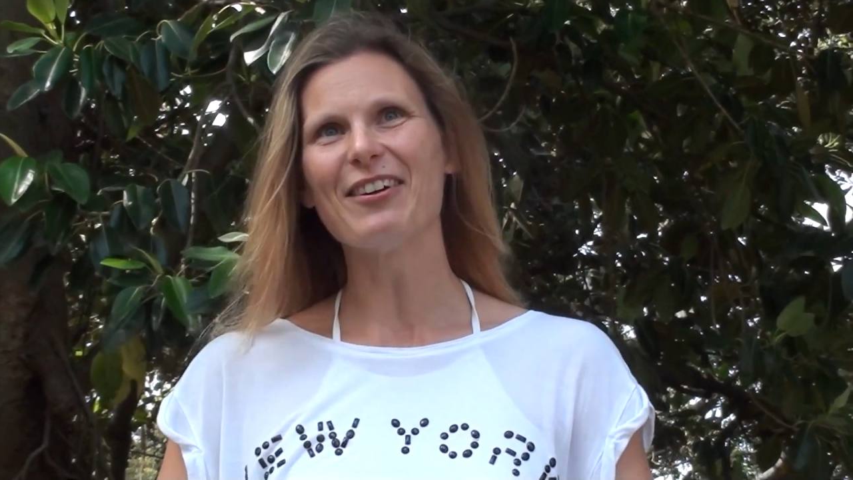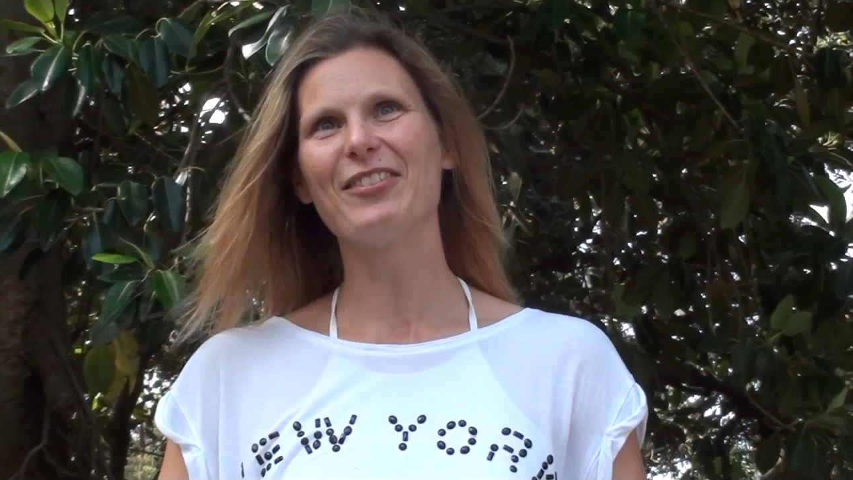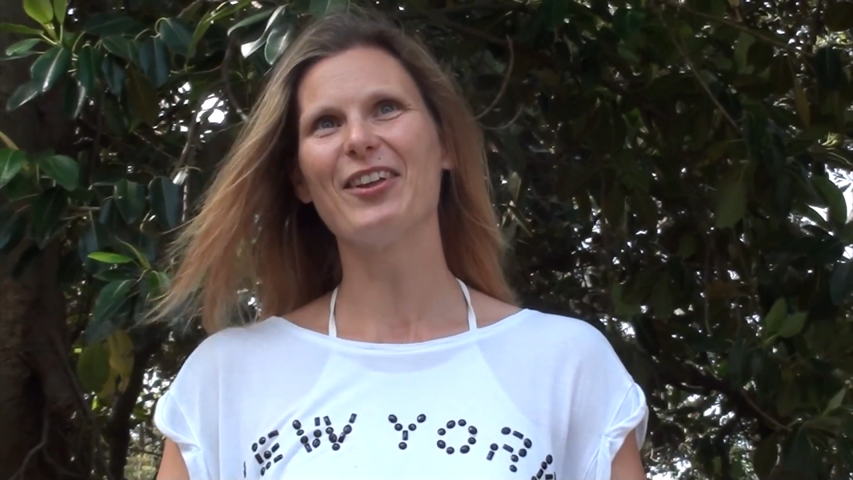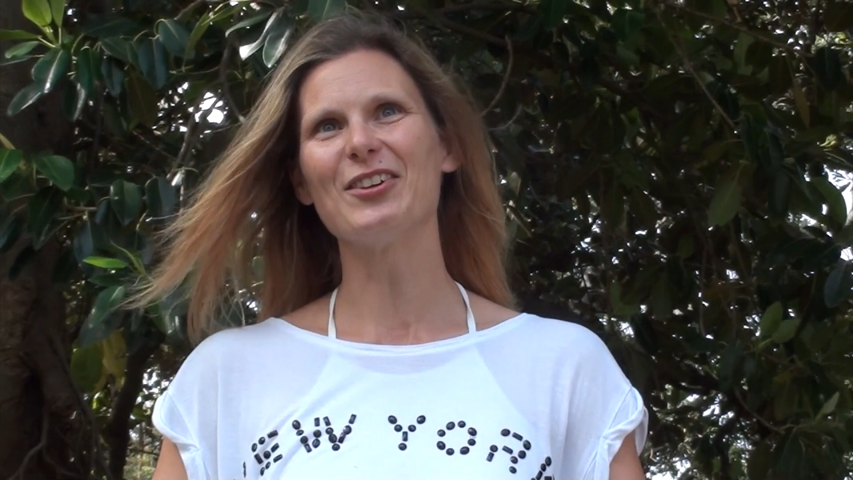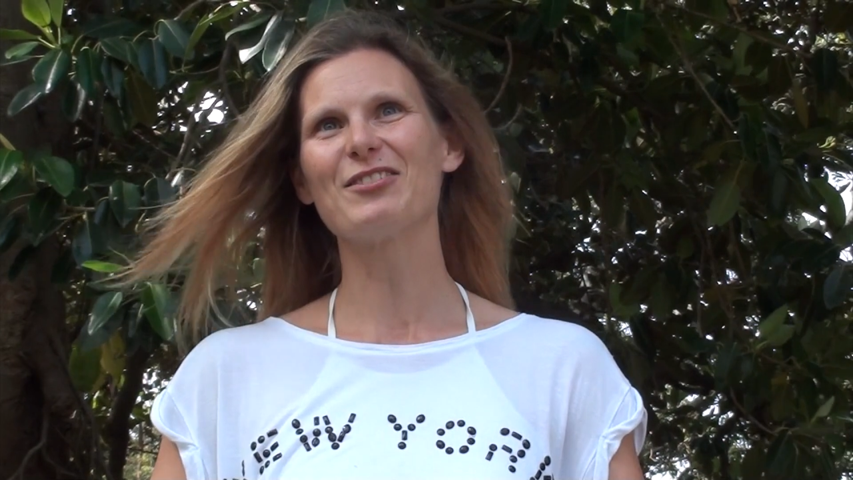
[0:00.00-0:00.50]

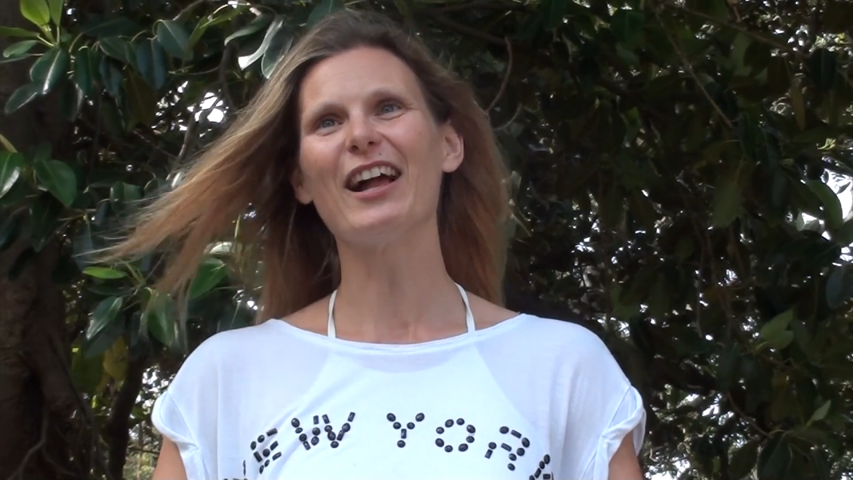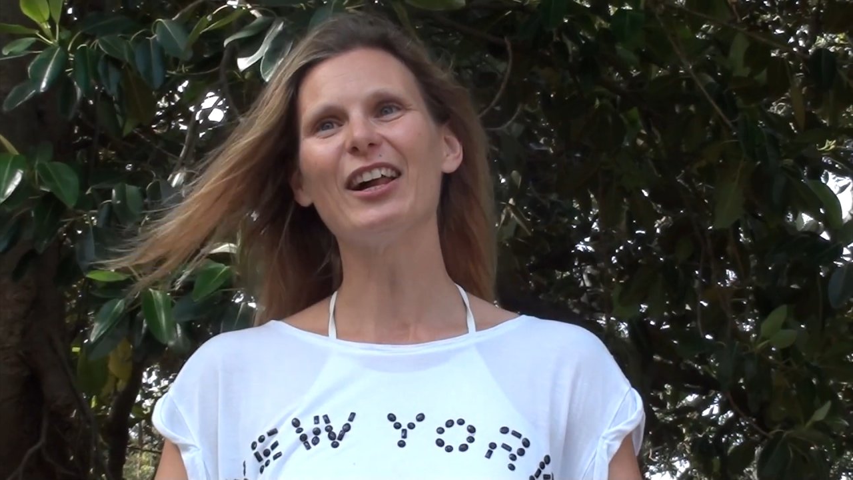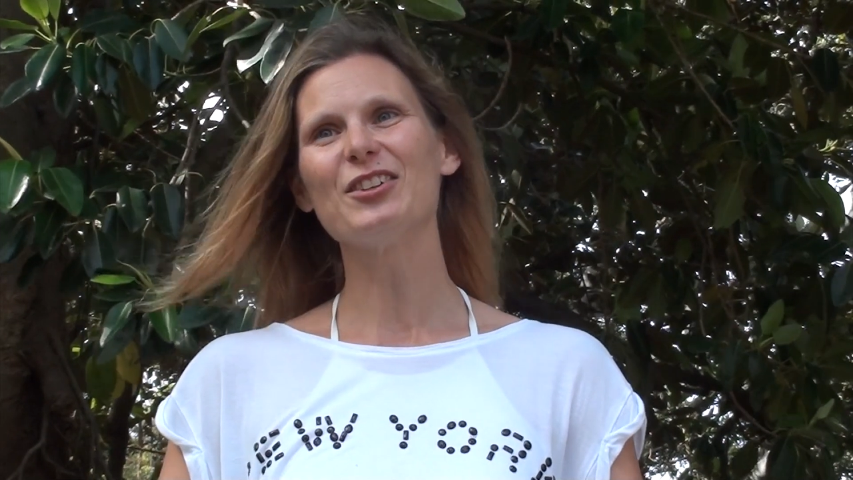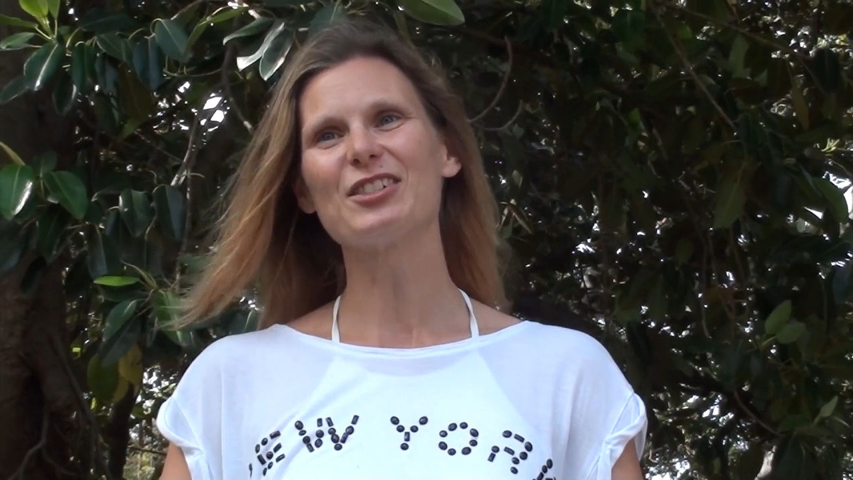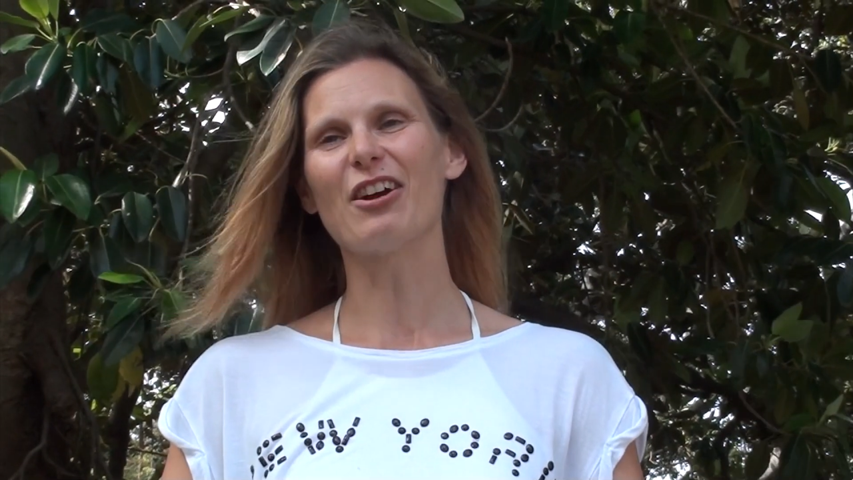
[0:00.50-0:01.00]
of those
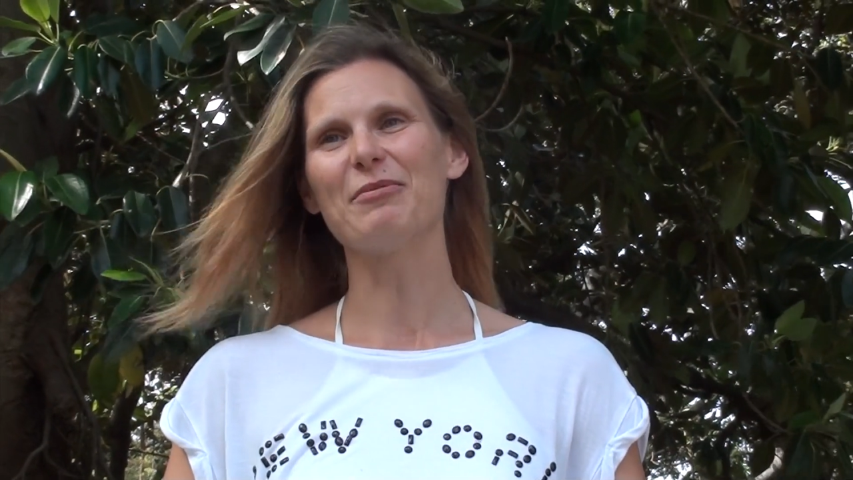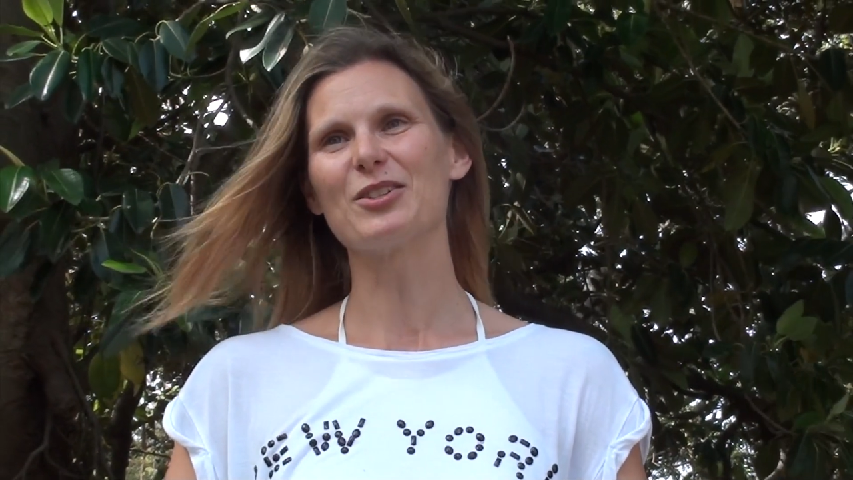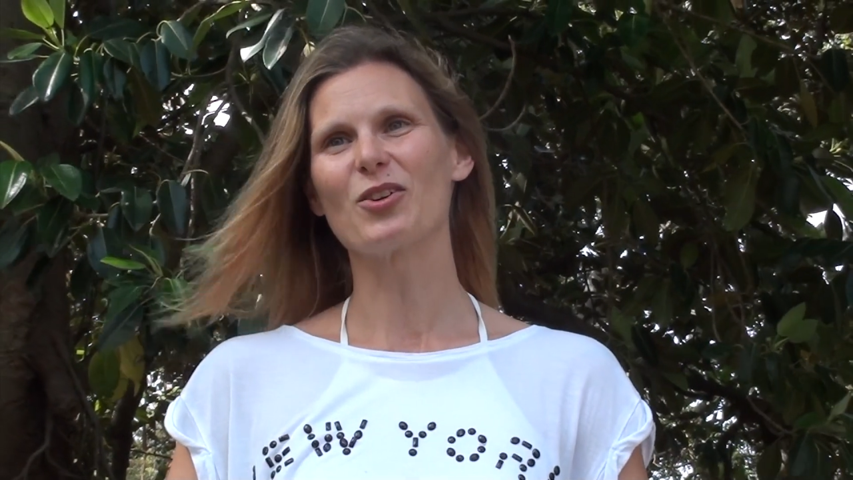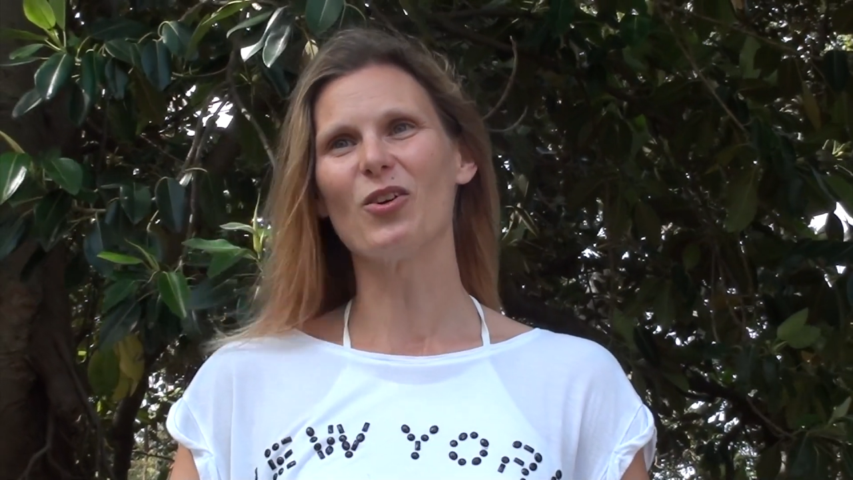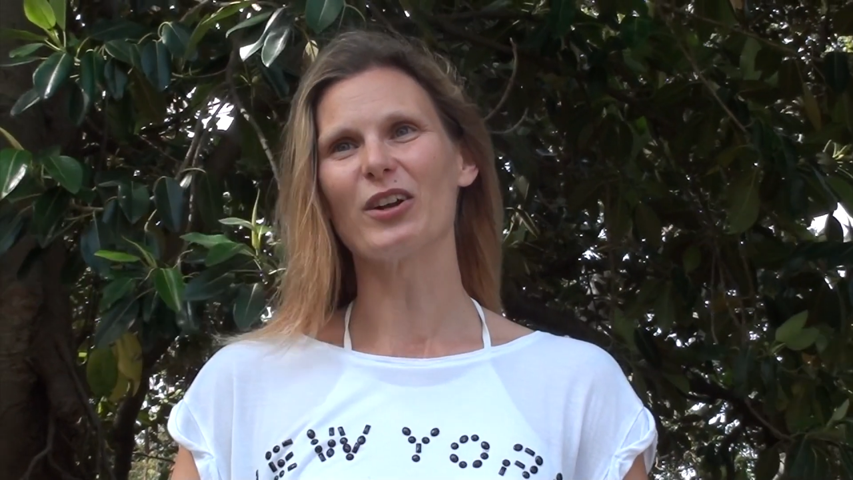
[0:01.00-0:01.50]
values I've
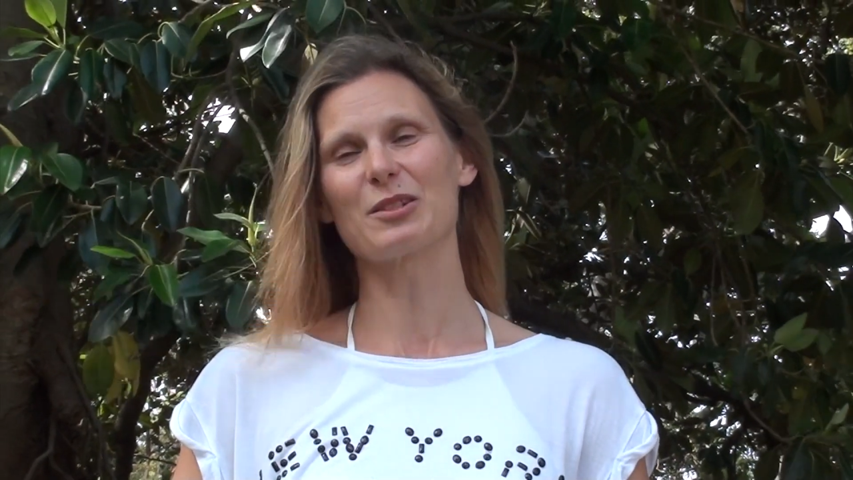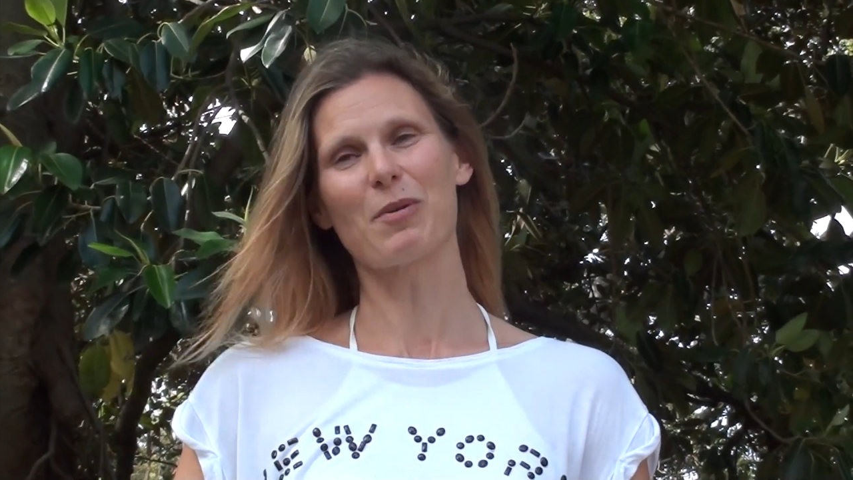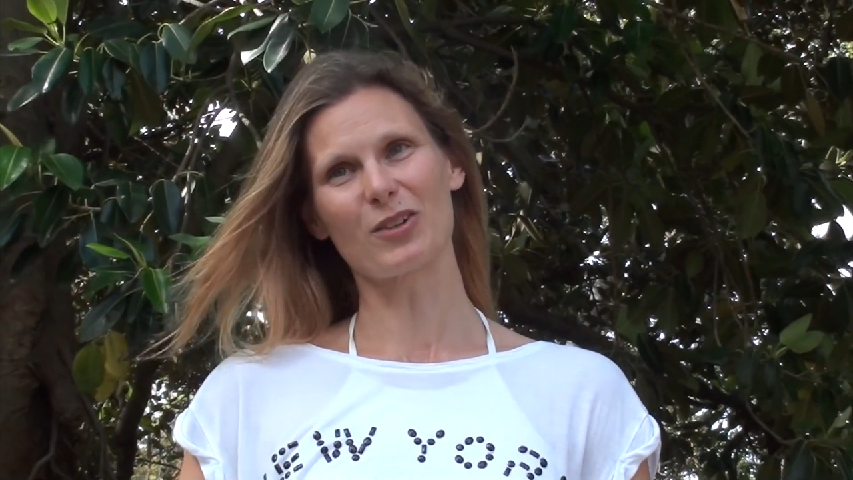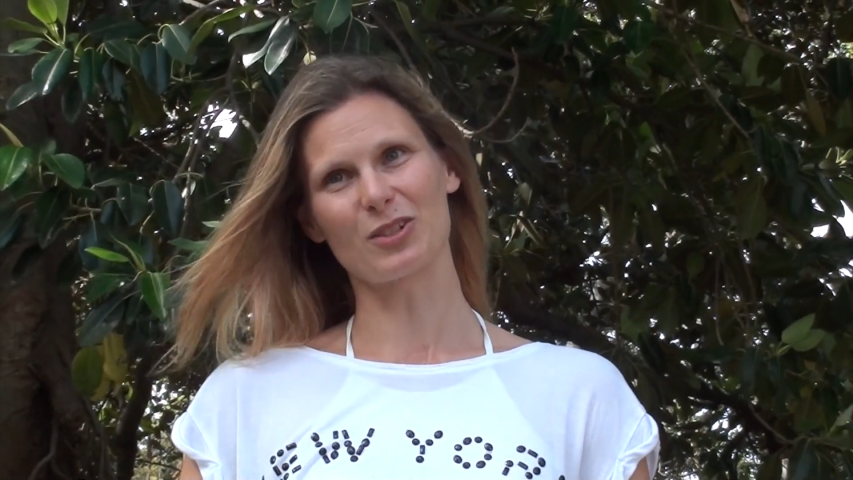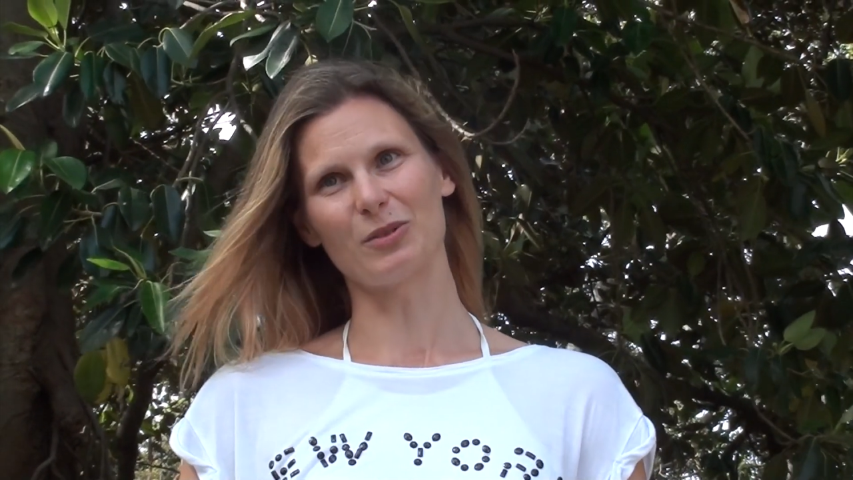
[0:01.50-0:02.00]
been taught as
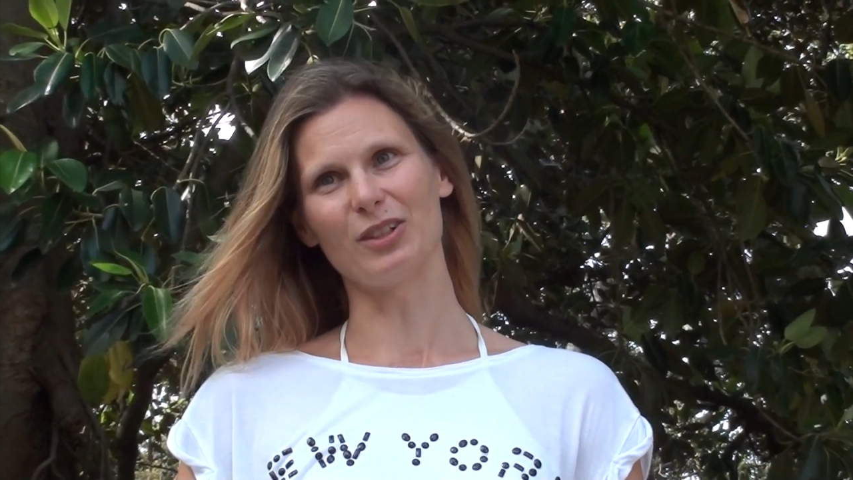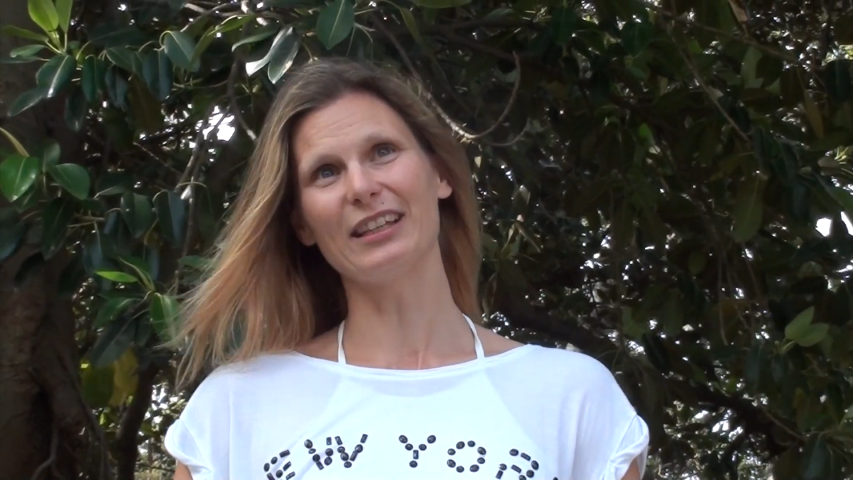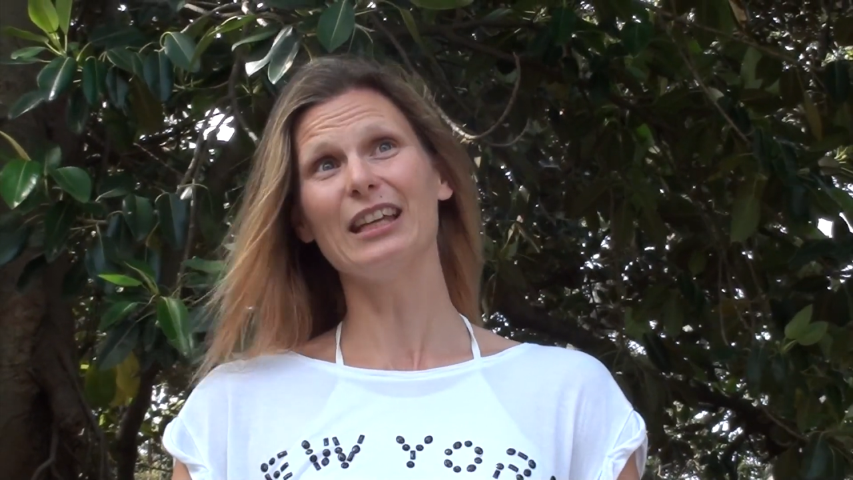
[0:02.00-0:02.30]
possible,